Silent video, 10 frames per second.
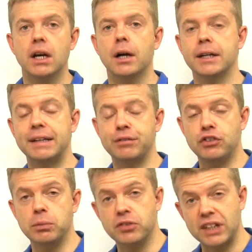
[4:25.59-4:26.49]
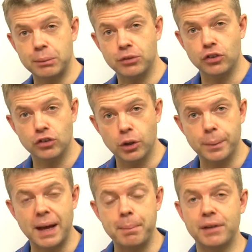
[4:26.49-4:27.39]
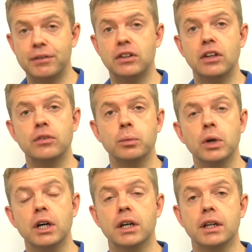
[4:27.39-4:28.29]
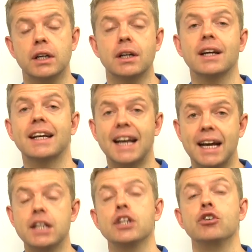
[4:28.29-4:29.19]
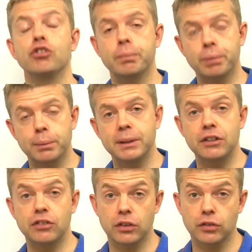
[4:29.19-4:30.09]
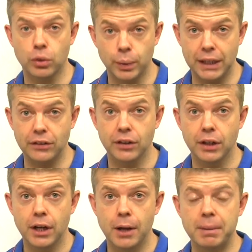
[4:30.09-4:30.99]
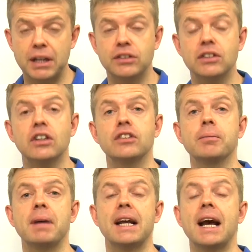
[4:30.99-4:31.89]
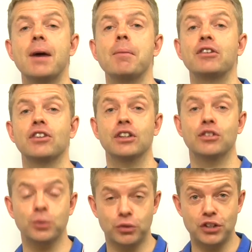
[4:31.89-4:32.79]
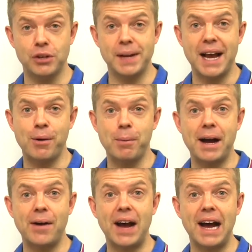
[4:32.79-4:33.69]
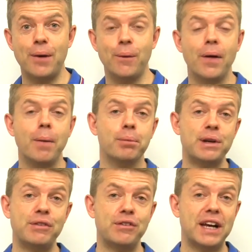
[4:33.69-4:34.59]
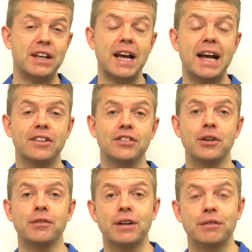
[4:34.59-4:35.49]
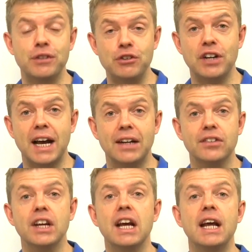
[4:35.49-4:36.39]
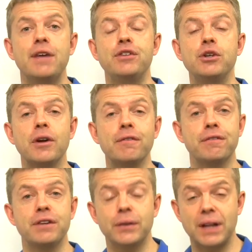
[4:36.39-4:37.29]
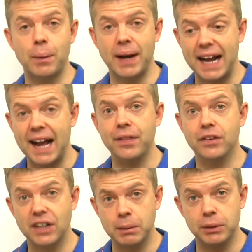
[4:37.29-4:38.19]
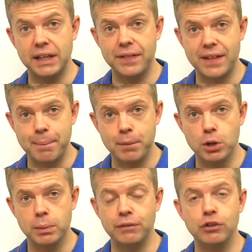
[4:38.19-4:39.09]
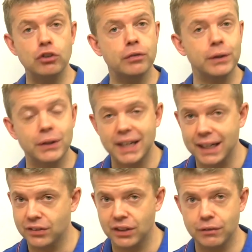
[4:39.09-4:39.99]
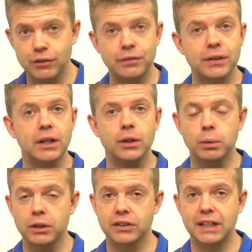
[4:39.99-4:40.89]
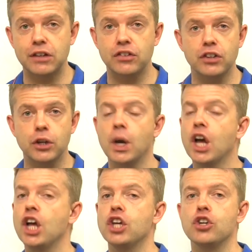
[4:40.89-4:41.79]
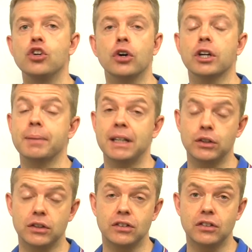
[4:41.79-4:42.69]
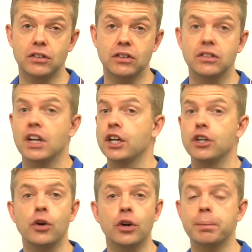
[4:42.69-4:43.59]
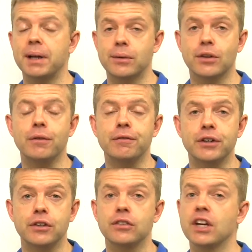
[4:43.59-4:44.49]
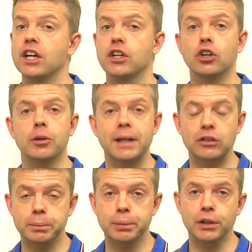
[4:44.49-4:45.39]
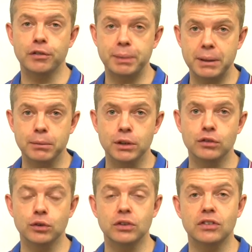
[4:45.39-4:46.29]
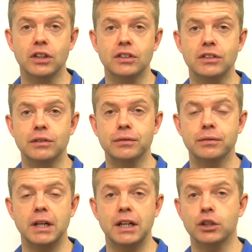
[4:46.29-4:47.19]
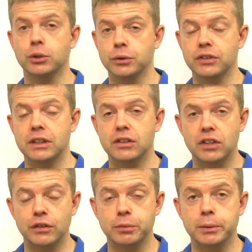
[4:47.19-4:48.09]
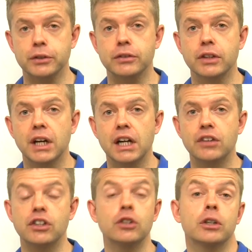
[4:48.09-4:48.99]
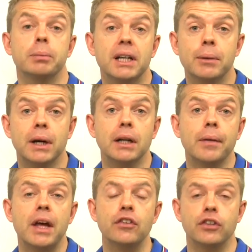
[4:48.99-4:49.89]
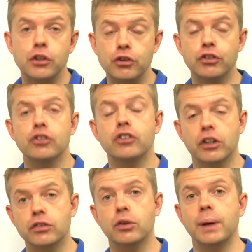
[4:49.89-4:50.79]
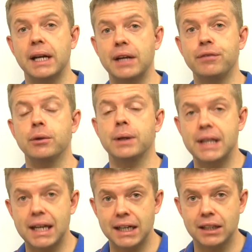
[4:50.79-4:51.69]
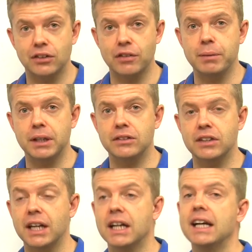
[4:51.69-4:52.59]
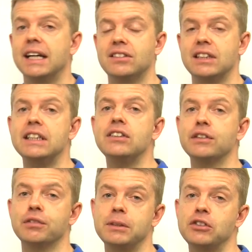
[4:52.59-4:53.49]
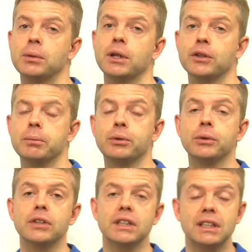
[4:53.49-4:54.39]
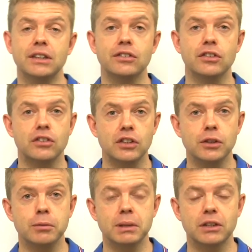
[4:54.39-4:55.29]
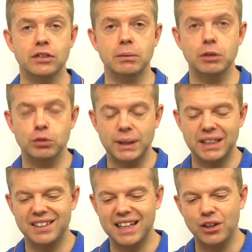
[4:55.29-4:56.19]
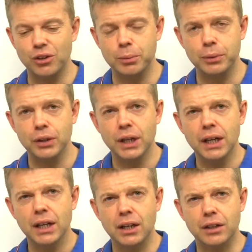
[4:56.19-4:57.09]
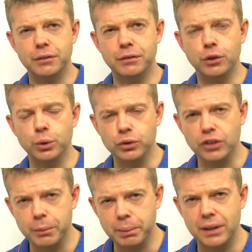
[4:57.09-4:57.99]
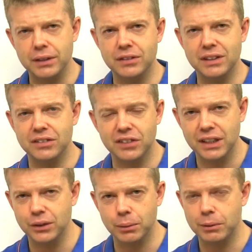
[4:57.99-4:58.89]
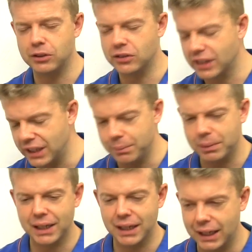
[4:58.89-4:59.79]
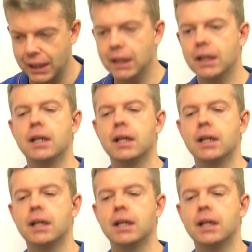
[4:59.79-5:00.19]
I'm going to give you some steps to stop that. But if it doesn't work, again, you should probably just quit, because it doesn't matter how much I talk to you now about how previous hands don't affect future hands. If you don't feel that way at the table in that moment, if you just feel negative and you feel like the world's against you, you're not going to make good decisions. You're not going to play with confidence. You're not going to be able to pull off big moves or decisive calls in tough spots. So you're not going to play well. So you should just quit if you're in that negative mindset. It's easier for me to write on the board than it is to do, because sometimes we get into that horrible kind of autopiloting tilt where we just keep playing.